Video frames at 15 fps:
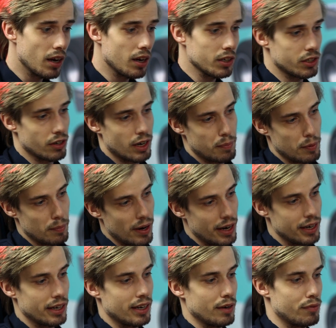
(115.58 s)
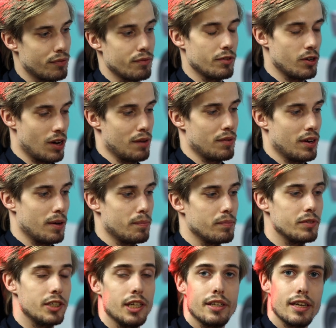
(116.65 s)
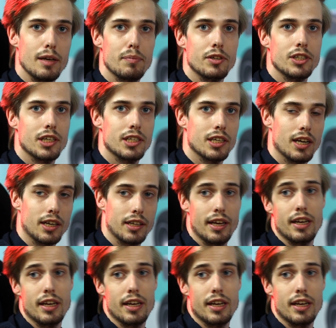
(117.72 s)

Also keep in mind that if you have a GT position like